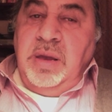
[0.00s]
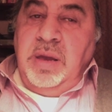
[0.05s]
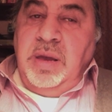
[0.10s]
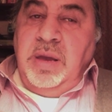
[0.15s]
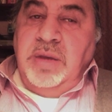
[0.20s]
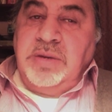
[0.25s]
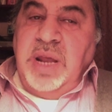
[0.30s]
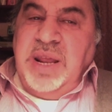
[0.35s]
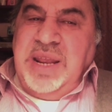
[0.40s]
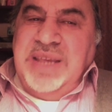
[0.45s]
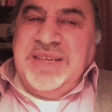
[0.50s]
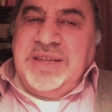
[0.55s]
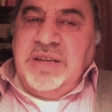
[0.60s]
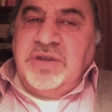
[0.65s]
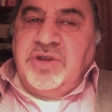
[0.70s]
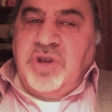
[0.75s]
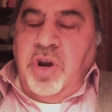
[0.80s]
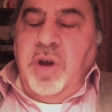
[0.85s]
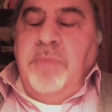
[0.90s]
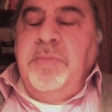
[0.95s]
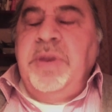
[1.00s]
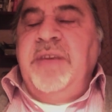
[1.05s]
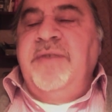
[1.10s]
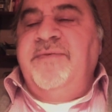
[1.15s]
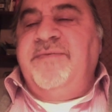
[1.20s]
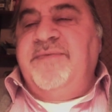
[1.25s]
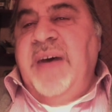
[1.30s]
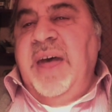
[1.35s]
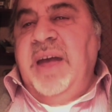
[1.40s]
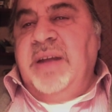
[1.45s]
it's not as determining
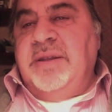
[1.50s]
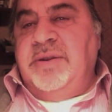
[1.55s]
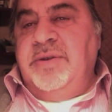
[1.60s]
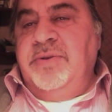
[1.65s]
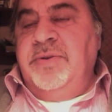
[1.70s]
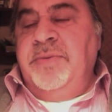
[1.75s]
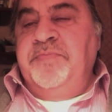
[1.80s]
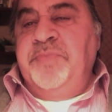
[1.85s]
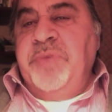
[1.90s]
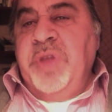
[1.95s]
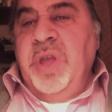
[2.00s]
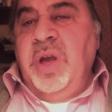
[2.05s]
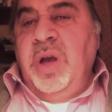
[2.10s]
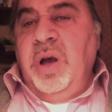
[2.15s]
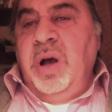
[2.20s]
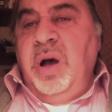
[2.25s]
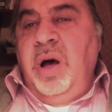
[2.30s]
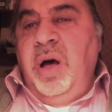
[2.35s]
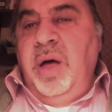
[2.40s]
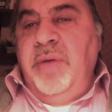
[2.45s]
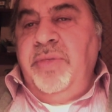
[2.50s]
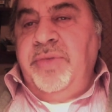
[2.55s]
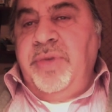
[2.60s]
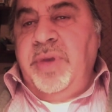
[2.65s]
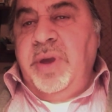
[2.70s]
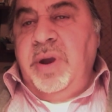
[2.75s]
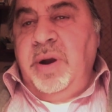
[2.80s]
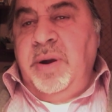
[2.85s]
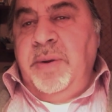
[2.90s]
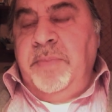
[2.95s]
factor on
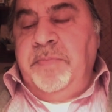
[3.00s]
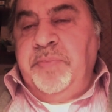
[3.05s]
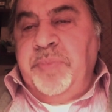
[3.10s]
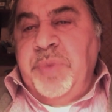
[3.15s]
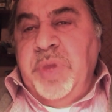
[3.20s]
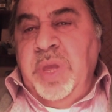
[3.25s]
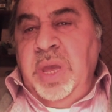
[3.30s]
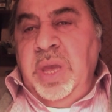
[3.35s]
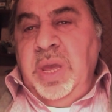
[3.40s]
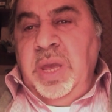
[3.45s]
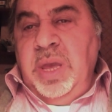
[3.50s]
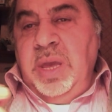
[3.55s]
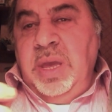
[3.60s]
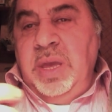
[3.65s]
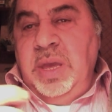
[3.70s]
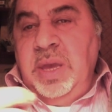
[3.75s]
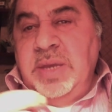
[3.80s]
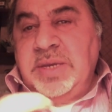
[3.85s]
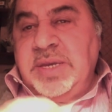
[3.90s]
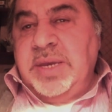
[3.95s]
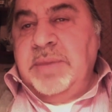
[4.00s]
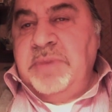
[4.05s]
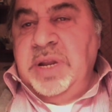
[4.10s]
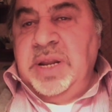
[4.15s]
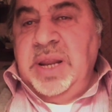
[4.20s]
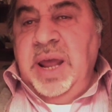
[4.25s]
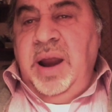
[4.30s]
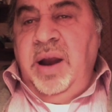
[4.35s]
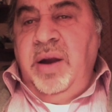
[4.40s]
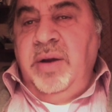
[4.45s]
their
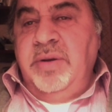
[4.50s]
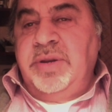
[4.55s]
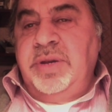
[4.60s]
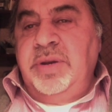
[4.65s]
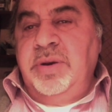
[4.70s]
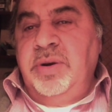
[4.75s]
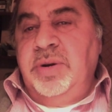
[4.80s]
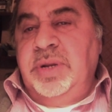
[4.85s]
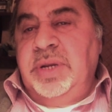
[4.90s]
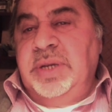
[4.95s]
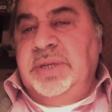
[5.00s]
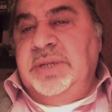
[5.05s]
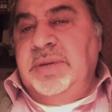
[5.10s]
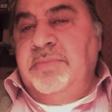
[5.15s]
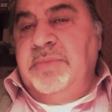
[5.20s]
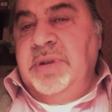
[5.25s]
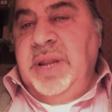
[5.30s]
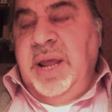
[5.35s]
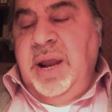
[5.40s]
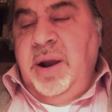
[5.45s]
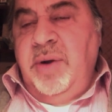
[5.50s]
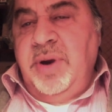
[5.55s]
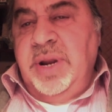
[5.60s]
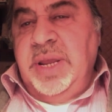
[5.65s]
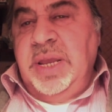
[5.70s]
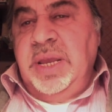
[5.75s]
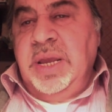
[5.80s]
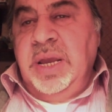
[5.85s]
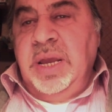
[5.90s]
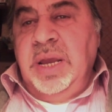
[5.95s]
similarity or
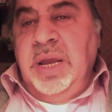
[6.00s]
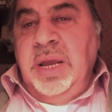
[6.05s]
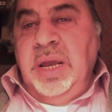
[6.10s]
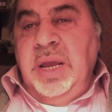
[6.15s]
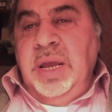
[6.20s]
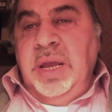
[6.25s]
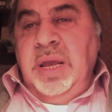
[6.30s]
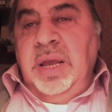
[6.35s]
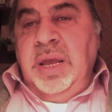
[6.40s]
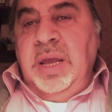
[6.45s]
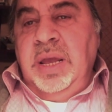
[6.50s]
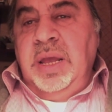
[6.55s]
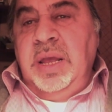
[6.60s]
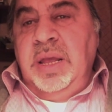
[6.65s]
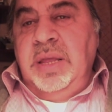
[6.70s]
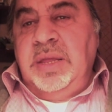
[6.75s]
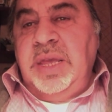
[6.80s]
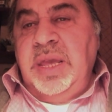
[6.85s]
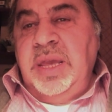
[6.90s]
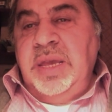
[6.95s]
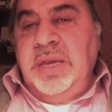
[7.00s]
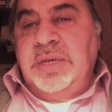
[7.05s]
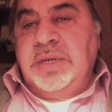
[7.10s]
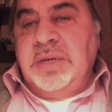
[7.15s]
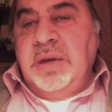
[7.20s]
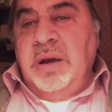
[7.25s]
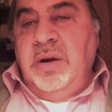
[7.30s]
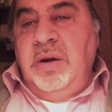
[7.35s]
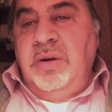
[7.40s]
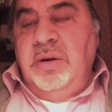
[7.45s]
dissimilarity.
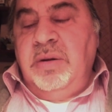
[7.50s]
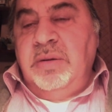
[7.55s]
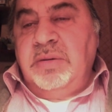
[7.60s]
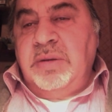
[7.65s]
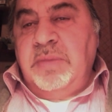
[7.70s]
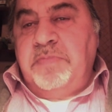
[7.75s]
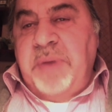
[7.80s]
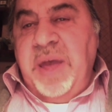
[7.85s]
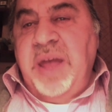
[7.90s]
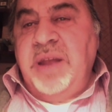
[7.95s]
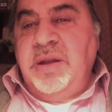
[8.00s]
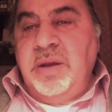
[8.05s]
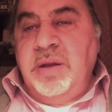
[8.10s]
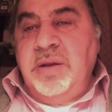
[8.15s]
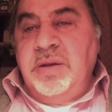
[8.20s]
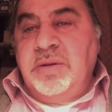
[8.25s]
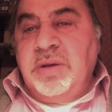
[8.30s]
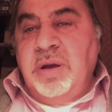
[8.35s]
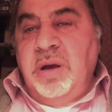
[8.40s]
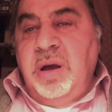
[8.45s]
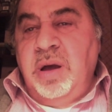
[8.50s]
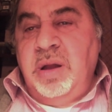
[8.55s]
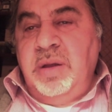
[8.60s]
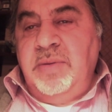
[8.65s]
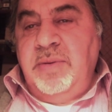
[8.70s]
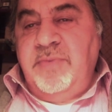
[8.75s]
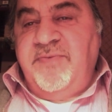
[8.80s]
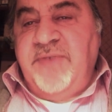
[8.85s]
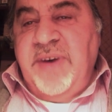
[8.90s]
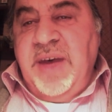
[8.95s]
These are dependent
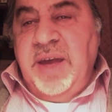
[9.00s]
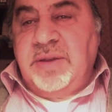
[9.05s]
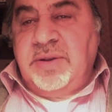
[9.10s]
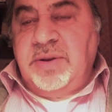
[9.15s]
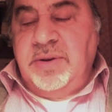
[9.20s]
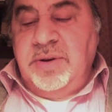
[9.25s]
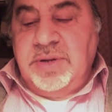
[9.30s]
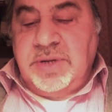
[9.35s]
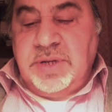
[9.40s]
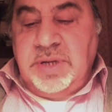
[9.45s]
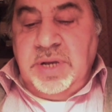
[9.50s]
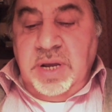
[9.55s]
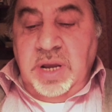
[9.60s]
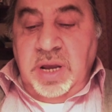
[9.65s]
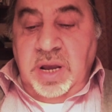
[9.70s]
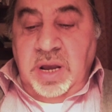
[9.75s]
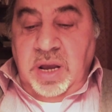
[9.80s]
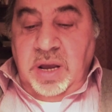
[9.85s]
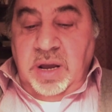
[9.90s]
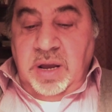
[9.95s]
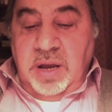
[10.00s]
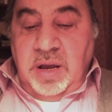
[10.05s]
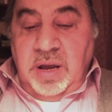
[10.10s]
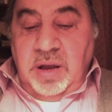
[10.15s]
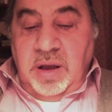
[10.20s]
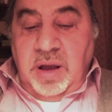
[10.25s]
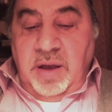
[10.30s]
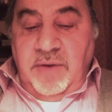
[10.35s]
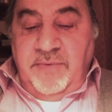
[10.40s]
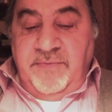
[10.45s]
on factors
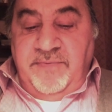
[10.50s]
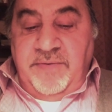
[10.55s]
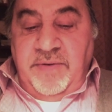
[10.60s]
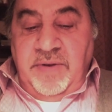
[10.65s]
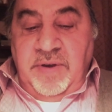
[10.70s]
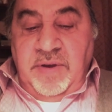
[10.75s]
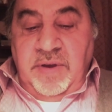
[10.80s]
of